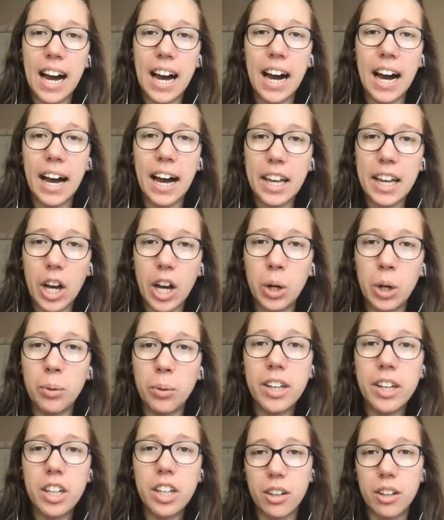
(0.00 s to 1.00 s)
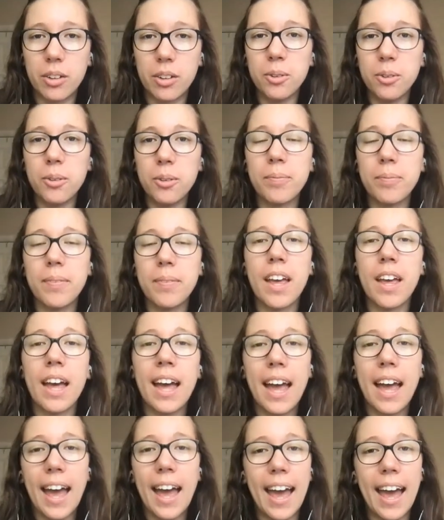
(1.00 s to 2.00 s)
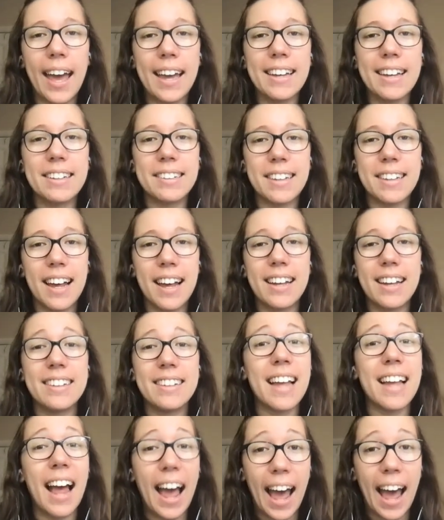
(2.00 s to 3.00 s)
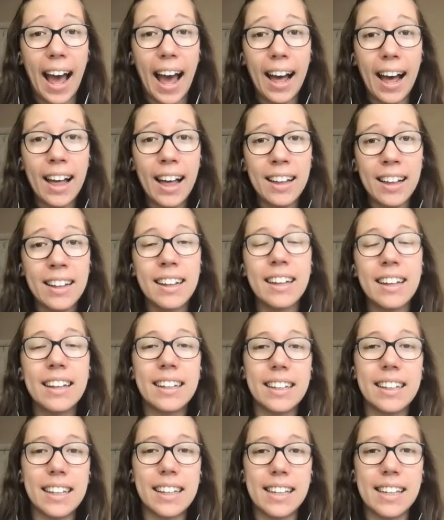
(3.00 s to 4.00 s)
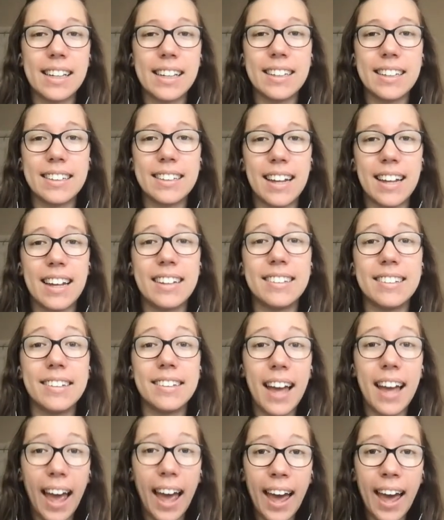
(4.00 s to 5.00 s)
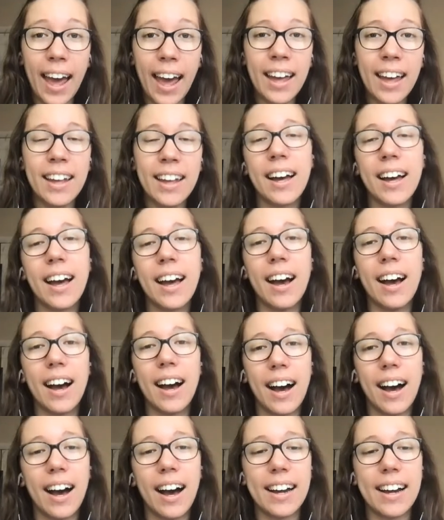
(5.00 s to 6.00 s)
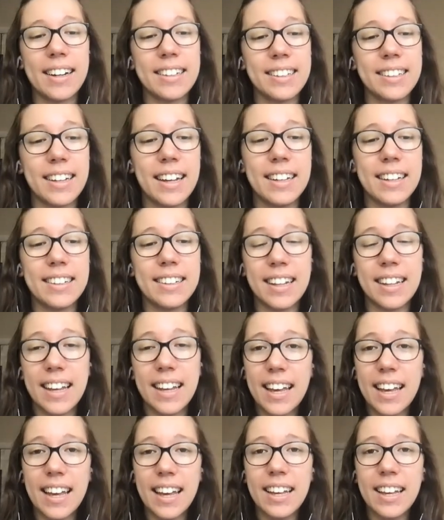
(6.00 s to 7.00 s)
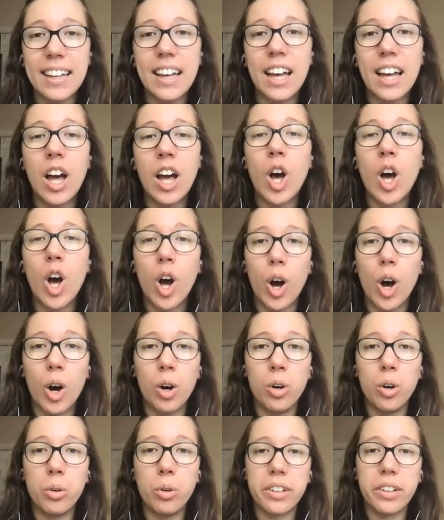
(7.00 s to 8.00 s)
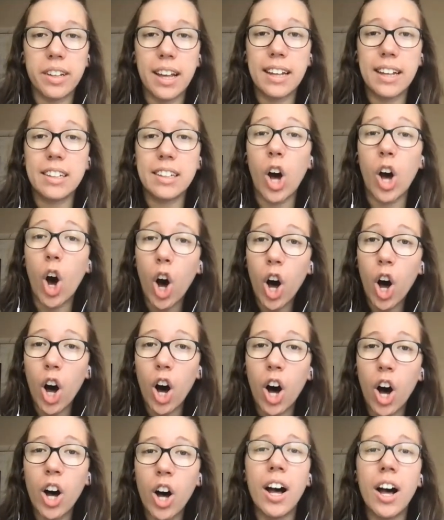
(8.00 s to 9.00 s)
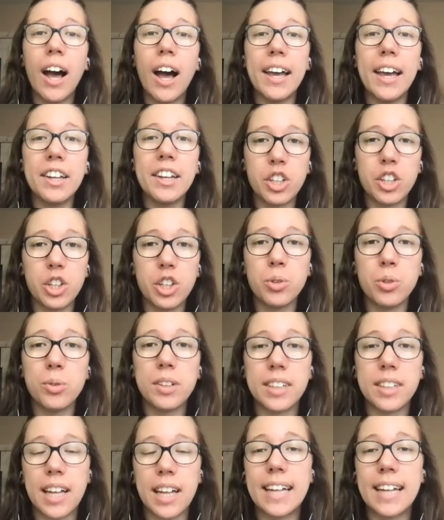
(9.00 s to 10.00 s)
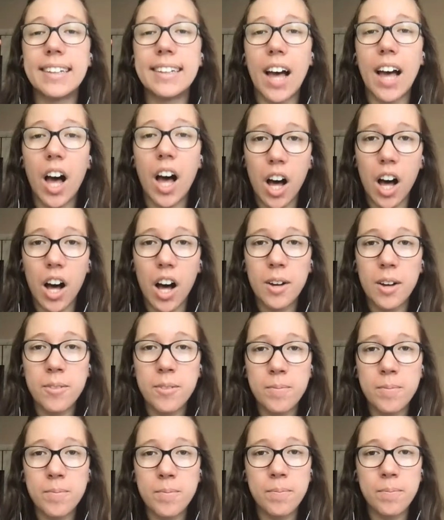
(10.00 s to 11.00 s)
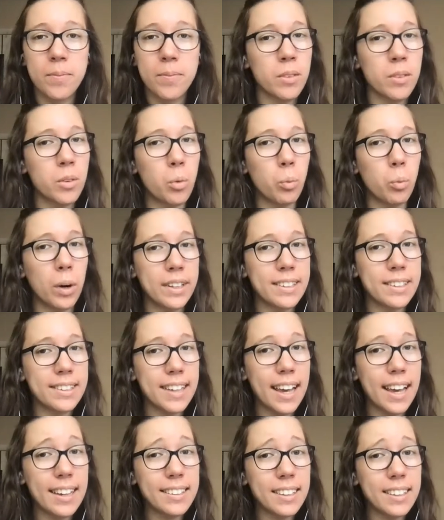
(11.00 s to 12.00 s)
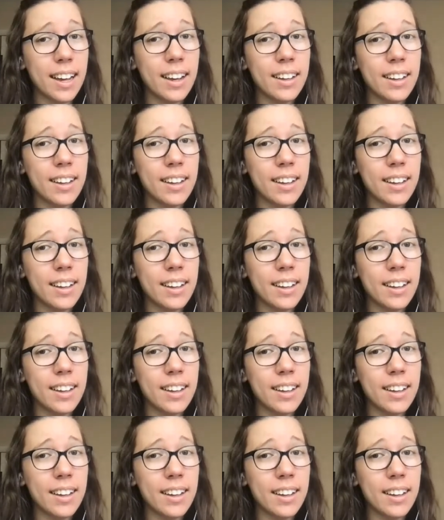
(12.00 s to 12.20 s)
I, O, and U. A says A, E says E, I says I, O says A, and U says What does A say?